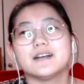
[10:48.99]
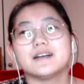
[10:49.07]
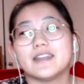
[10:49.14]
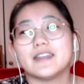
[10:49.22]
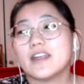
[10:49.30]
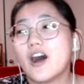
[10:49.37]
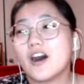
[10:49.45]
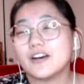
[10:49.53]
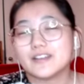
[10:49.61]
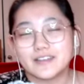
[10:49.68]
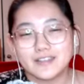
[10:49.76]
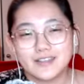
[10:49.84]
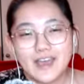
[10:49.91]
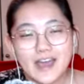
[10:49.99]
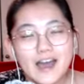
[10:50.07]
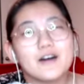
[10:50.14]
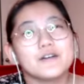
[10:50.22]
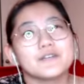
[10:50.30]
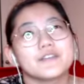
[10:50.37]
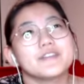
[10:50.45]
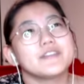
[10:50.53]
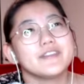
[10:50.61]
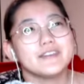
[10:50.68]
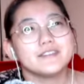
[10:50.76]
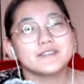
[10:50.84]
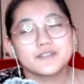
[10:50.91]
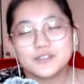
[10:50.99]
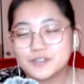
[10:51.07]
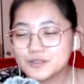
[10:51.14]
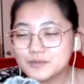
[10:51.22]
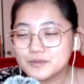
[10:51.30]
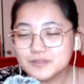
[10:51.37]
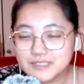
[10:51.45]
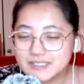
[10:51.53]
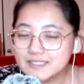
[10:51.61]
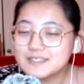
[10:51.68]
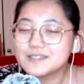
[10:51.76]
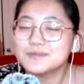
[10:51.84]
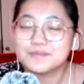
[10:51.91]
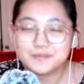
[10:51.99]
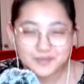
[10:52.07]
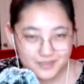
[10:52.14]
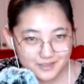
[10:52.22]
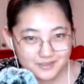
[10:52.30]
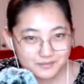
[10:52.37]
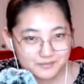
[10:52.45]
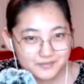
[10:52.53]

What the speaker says: in how these two leads meet